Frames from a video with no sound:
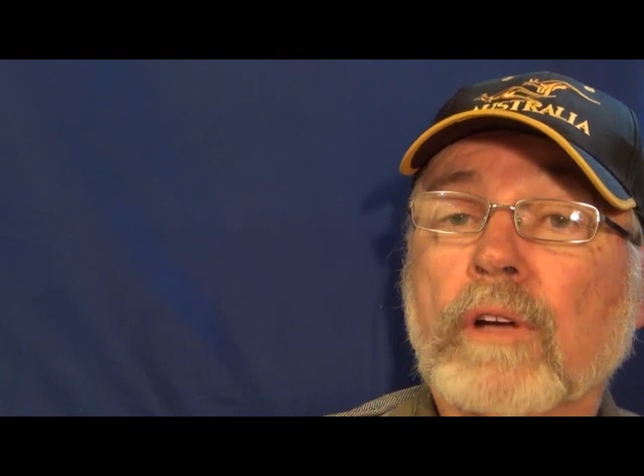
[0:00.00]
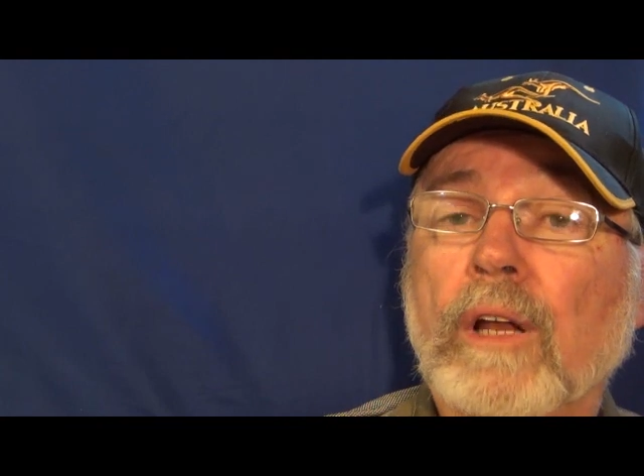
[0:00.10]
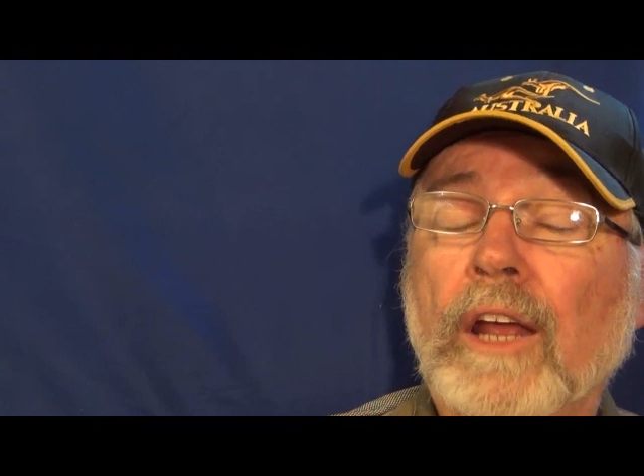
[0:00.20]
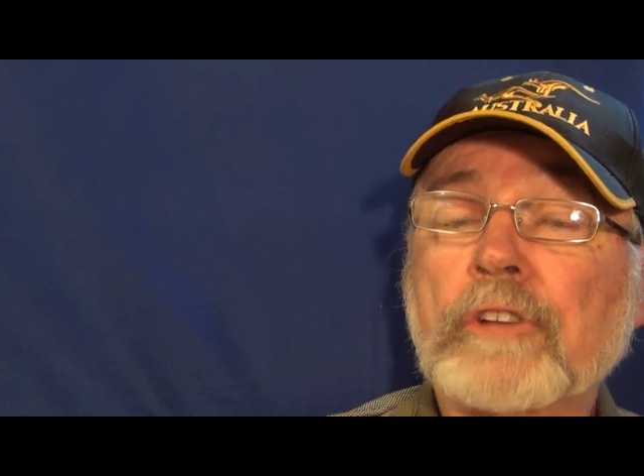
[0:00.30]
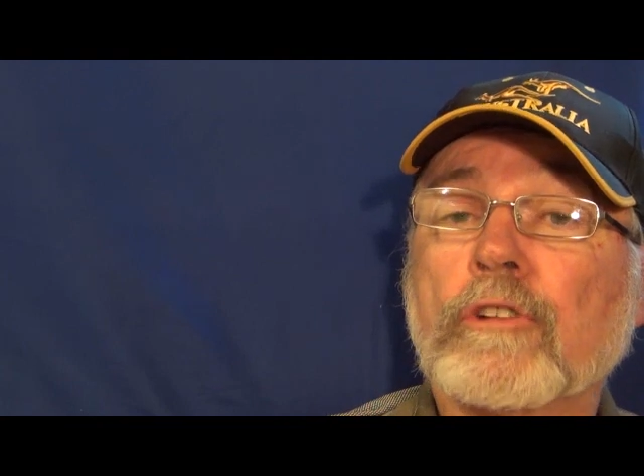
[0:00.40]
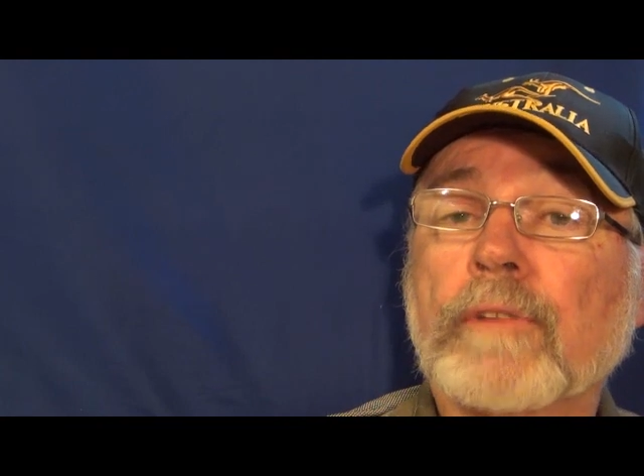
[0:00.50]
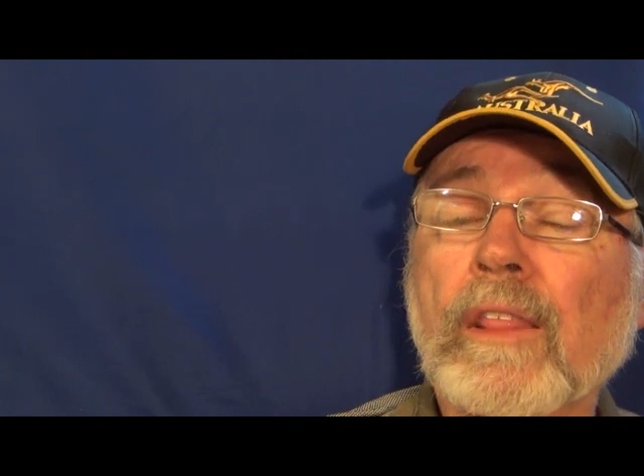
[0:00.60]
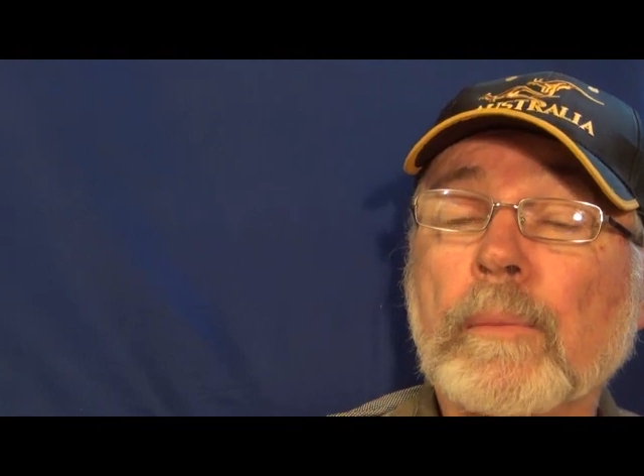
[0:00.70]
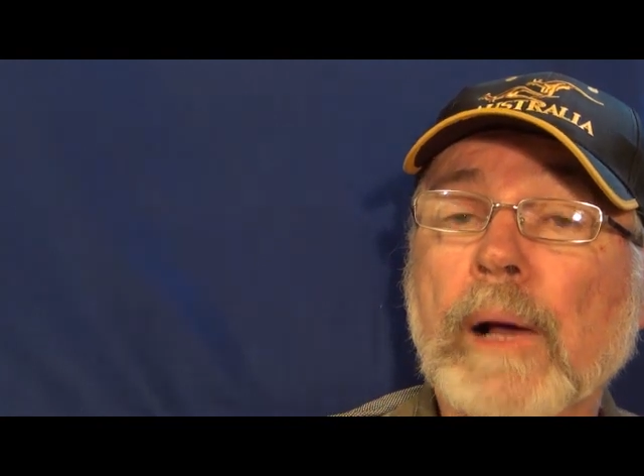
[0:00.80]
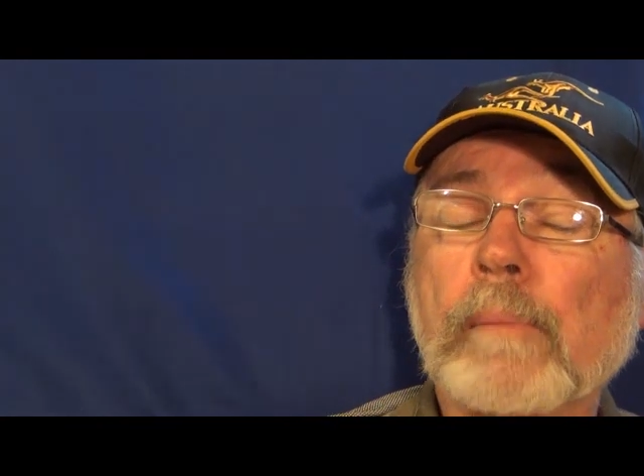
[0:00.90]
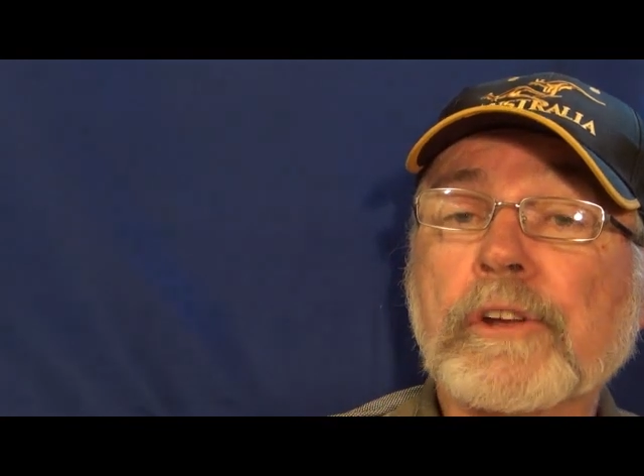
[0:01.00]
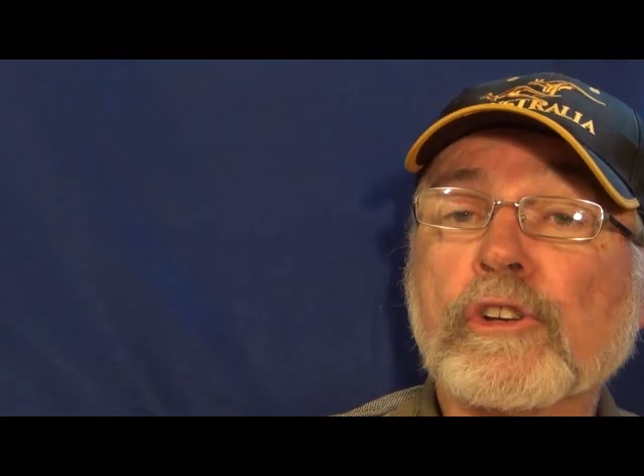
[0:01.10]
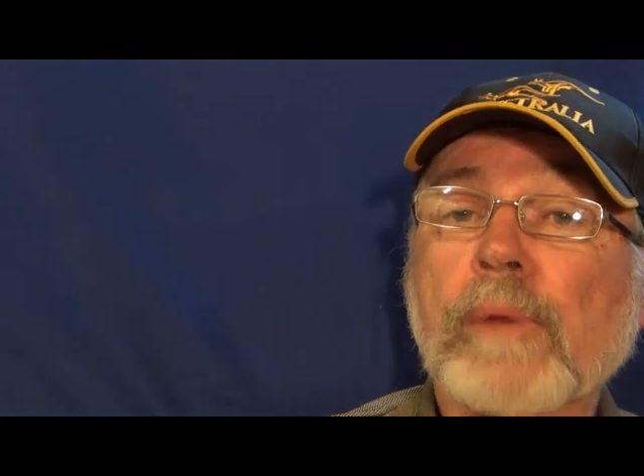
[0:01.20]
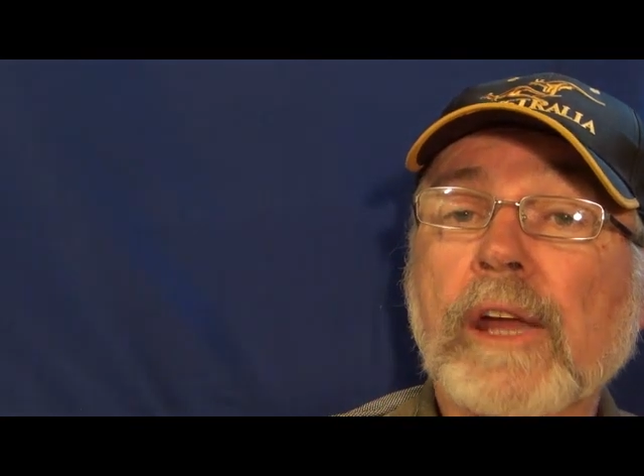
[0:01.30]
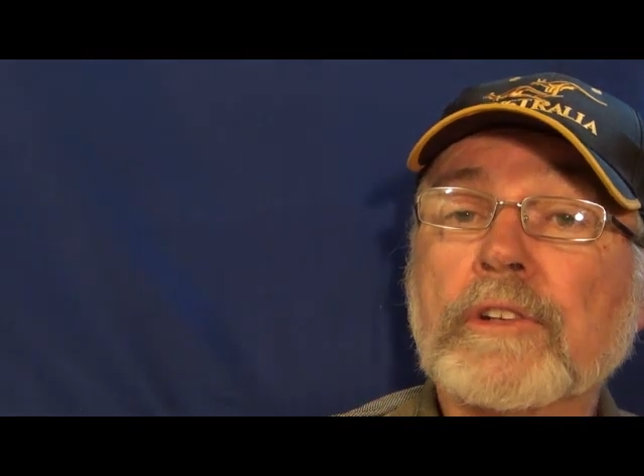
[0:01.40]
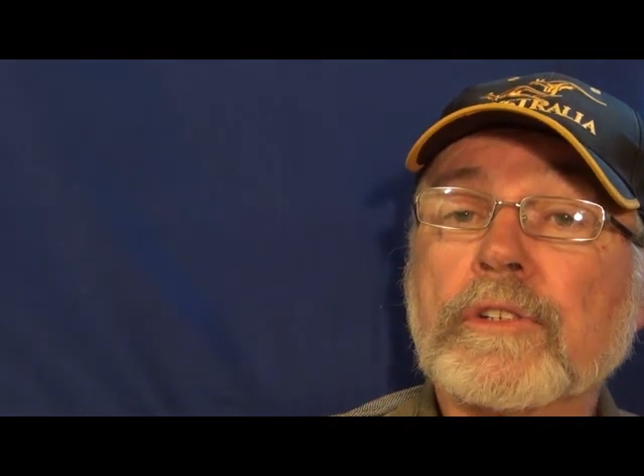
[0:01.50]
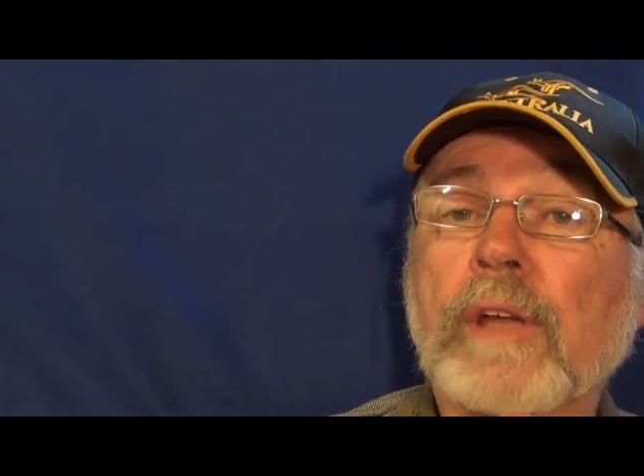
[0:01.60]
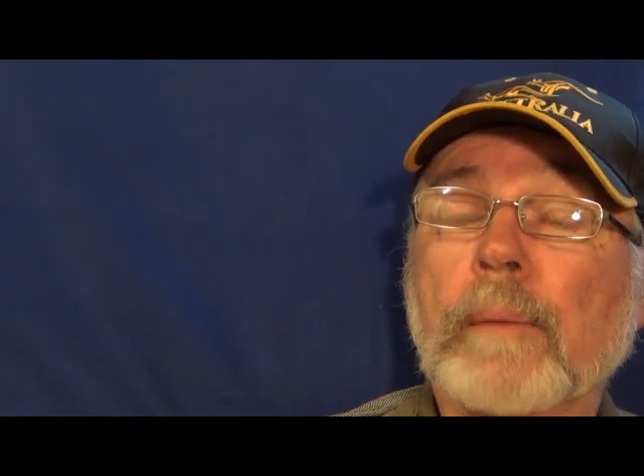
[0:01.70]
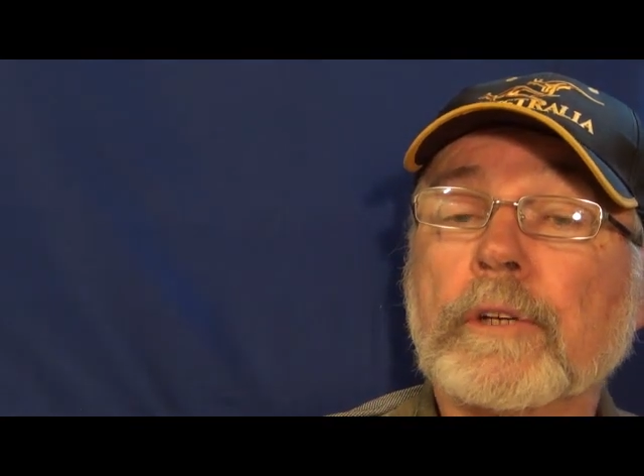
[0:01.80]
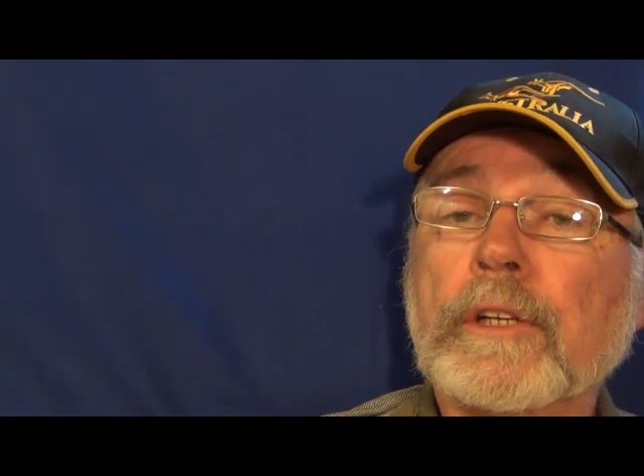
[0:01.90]
cluster of other public domain
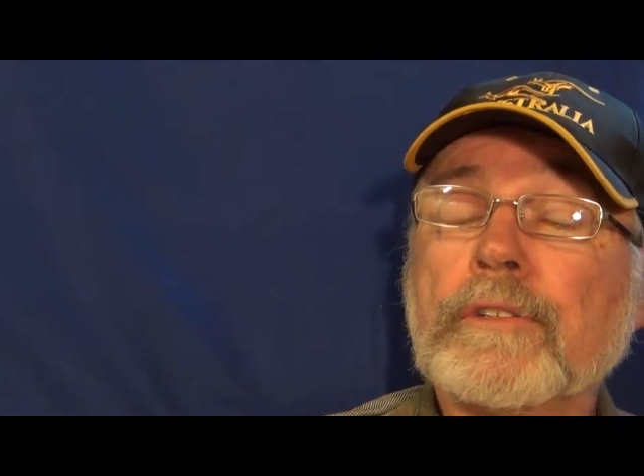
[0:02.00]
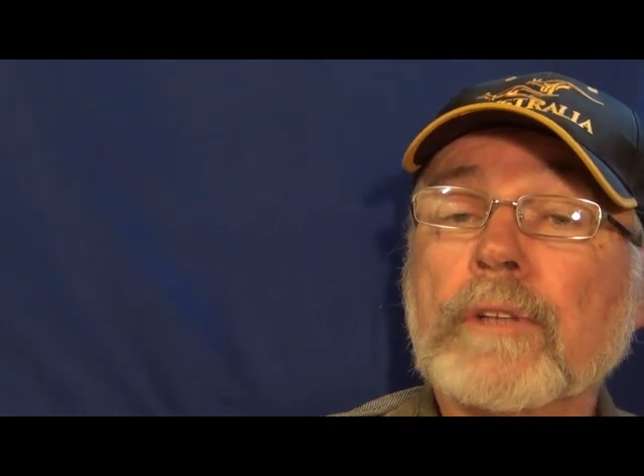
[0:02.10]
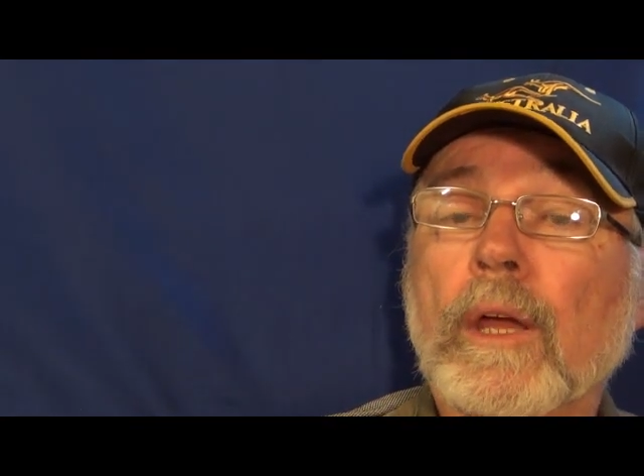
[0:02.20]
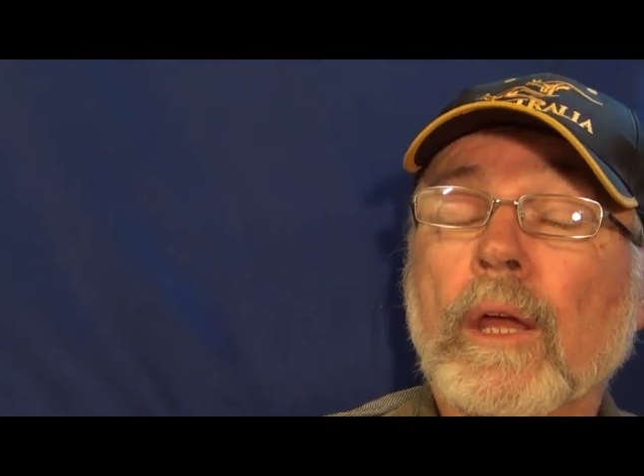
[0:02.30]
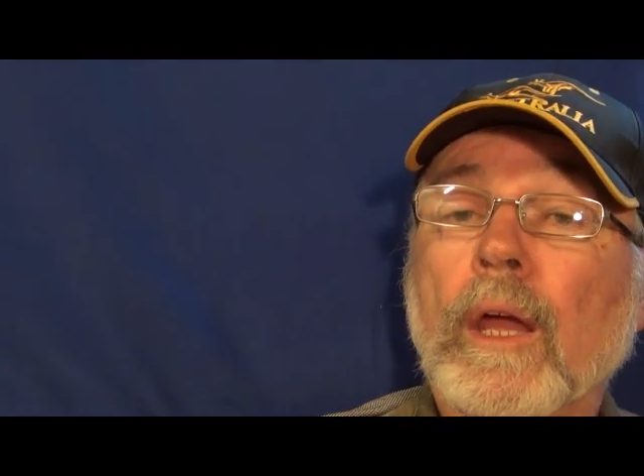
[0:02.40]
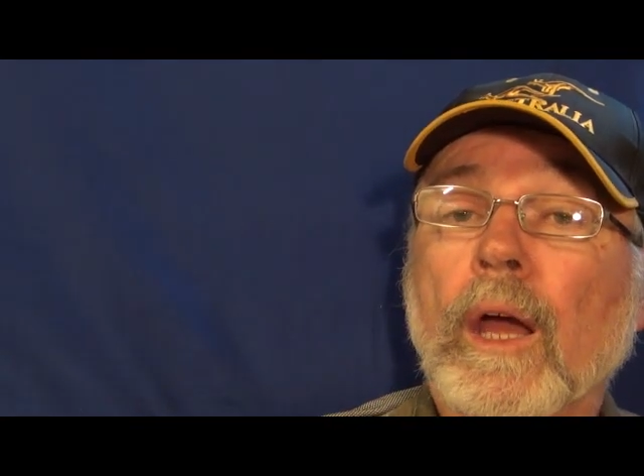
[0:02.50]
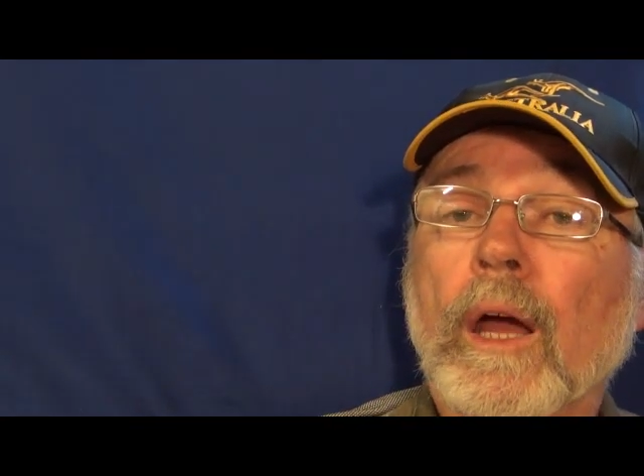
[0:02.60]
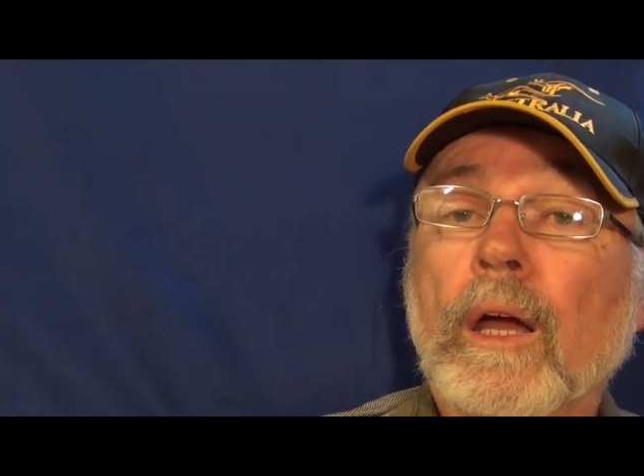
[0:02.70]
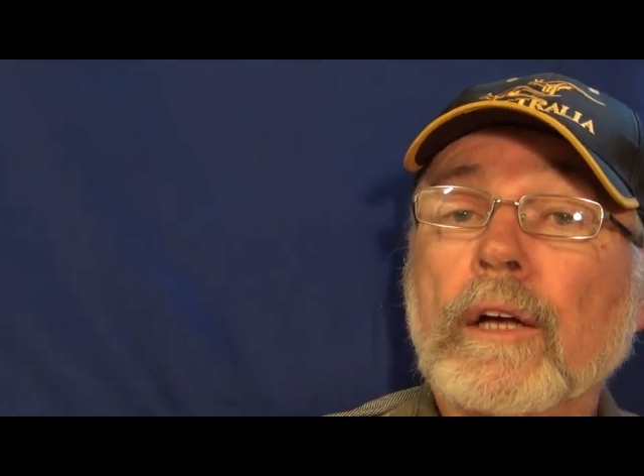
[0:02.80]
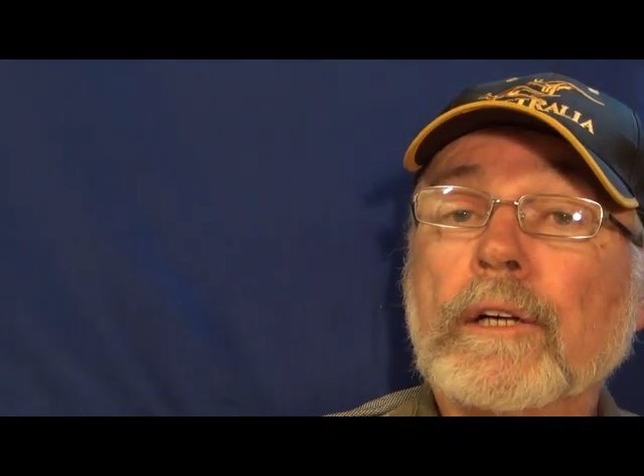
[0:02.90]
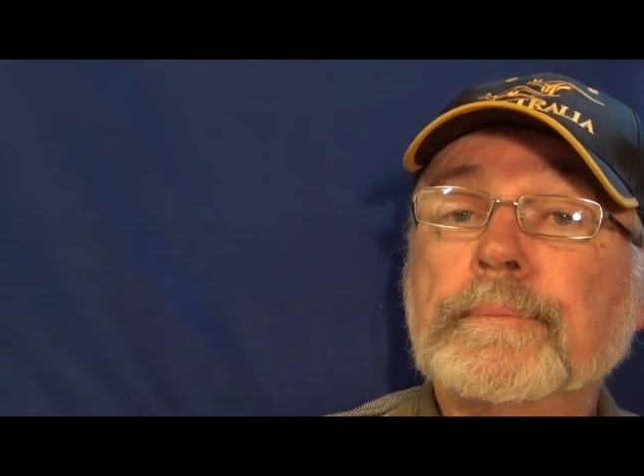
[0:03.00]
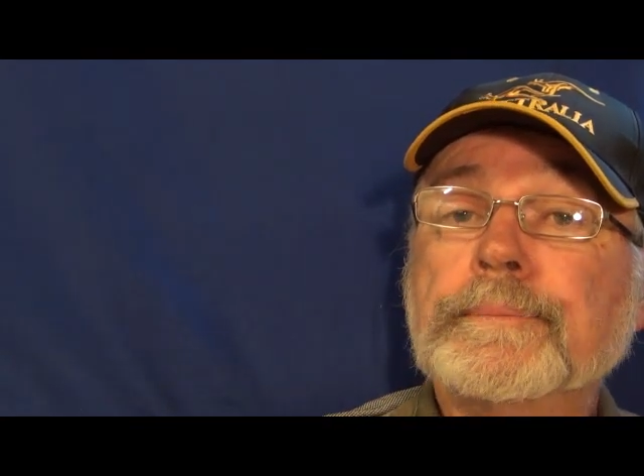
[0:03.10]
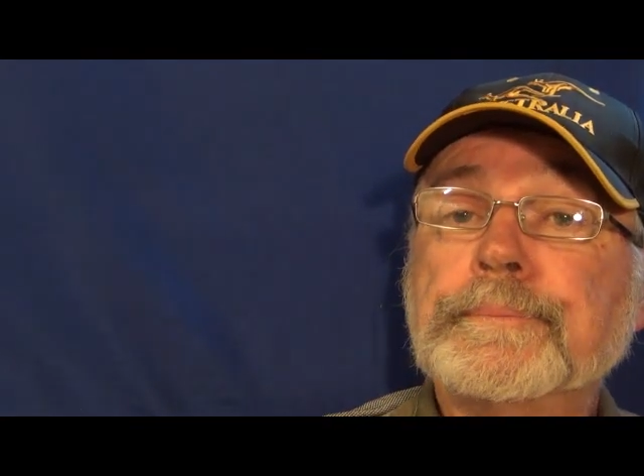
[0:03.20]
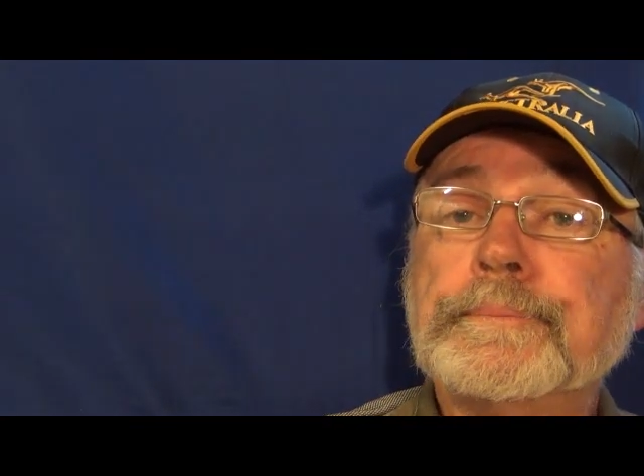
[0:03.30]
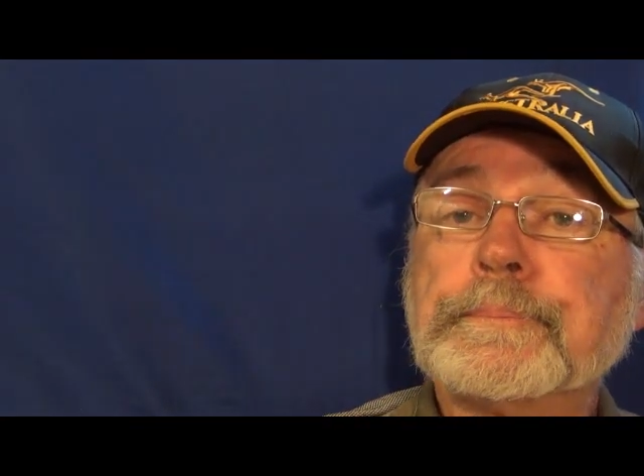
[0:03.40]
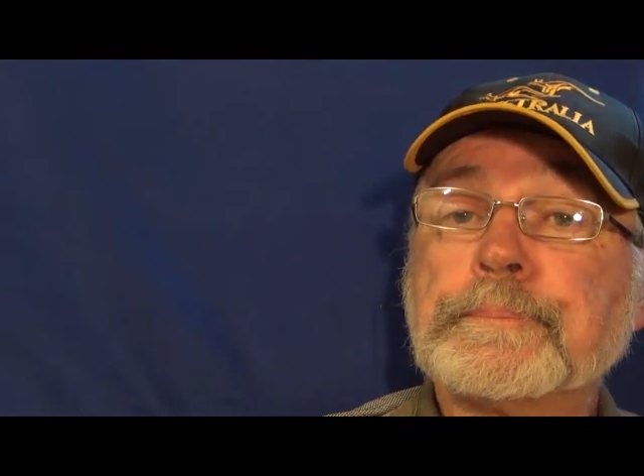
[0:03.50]
skeptics, why